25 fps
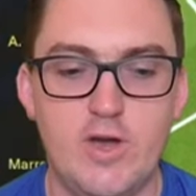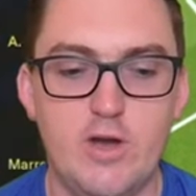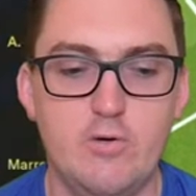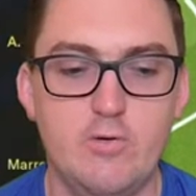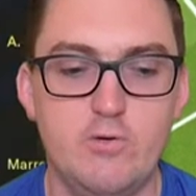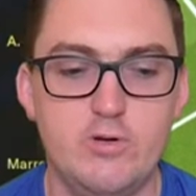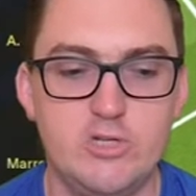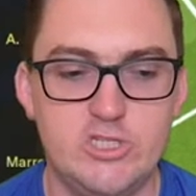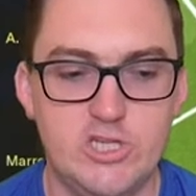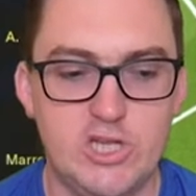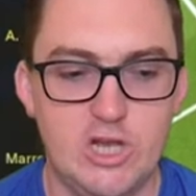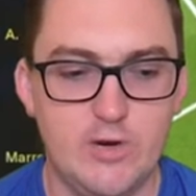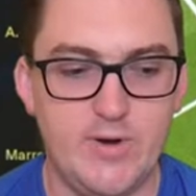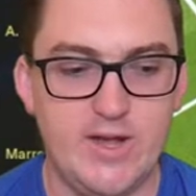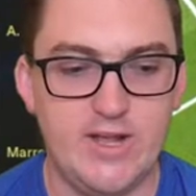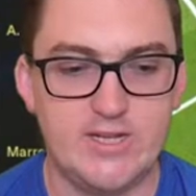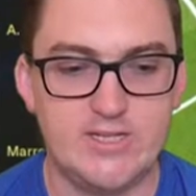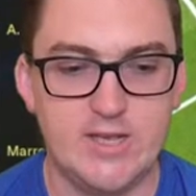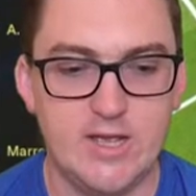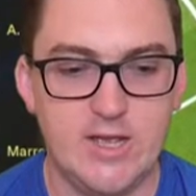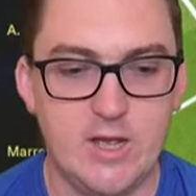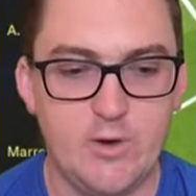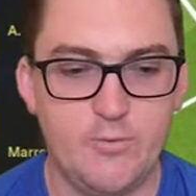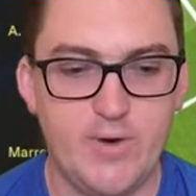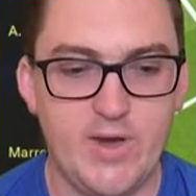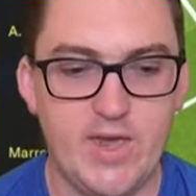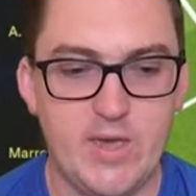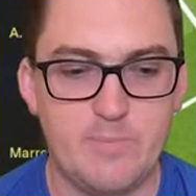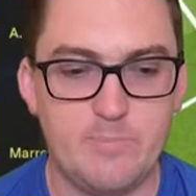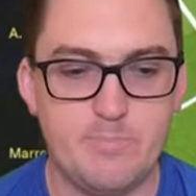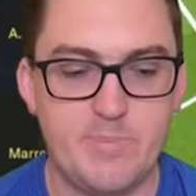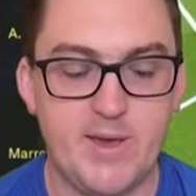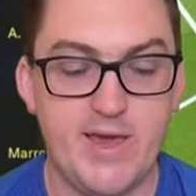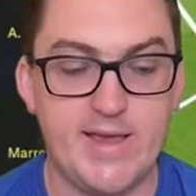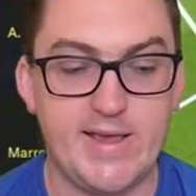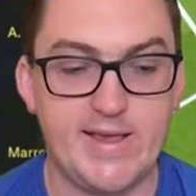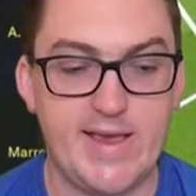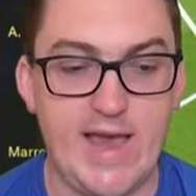will do it. We
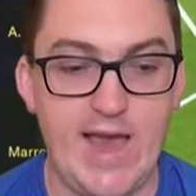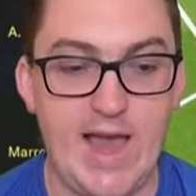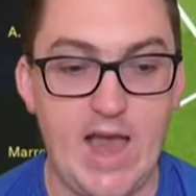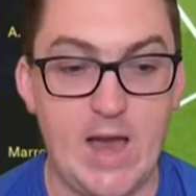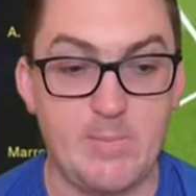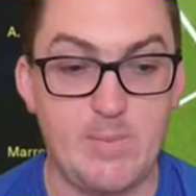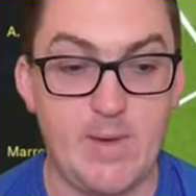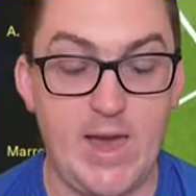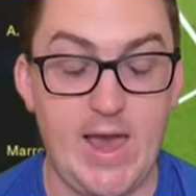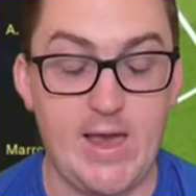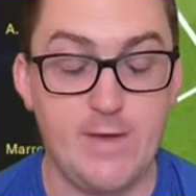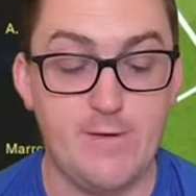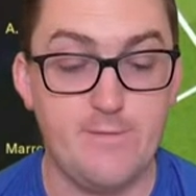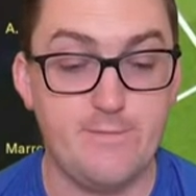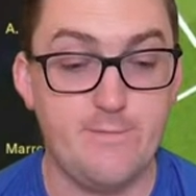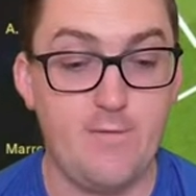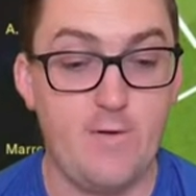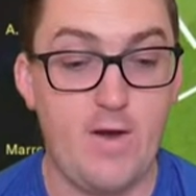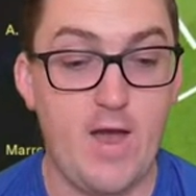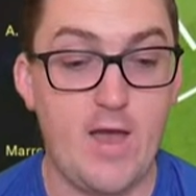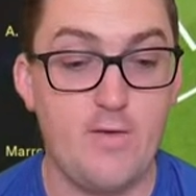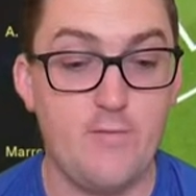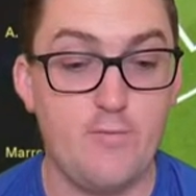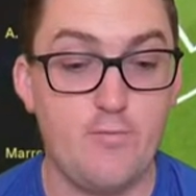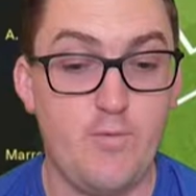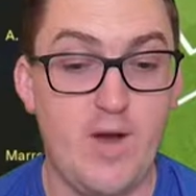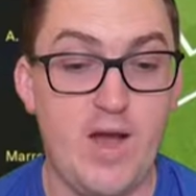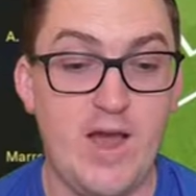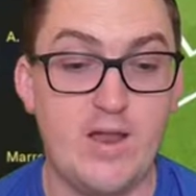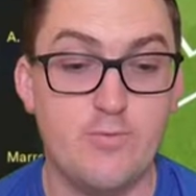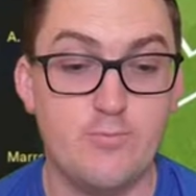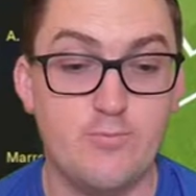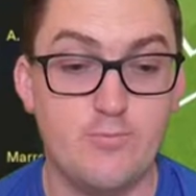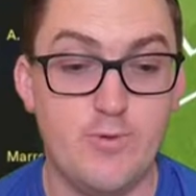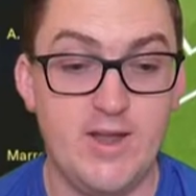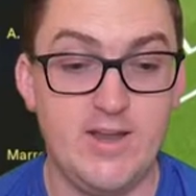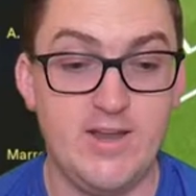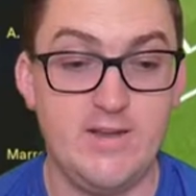pick up a
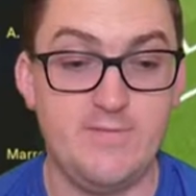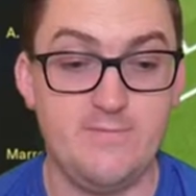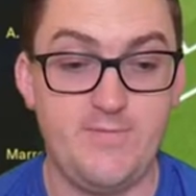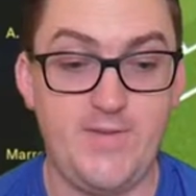5-1 win.